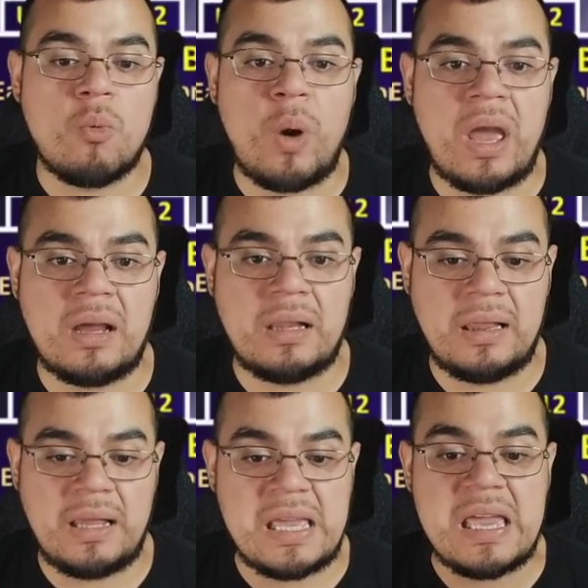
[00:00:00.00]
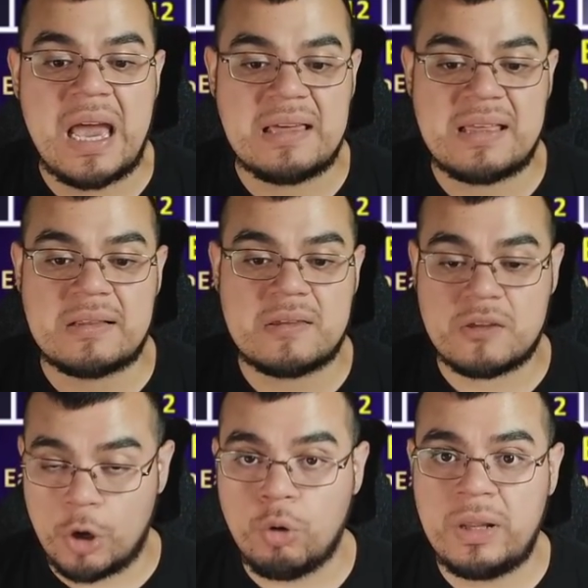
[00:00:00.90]
where he has that
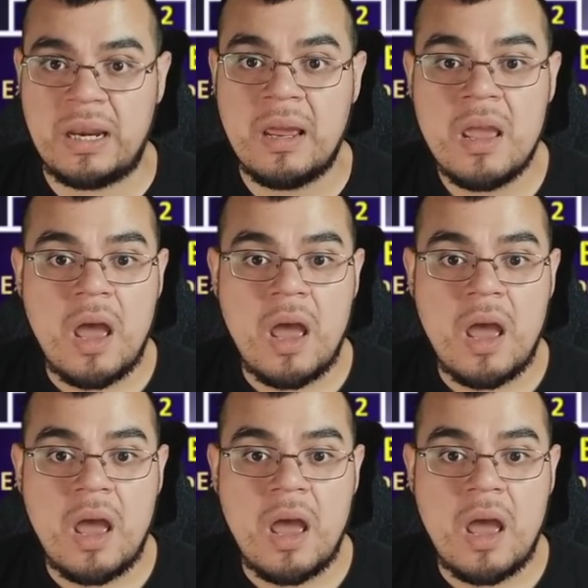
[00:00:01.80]
stolen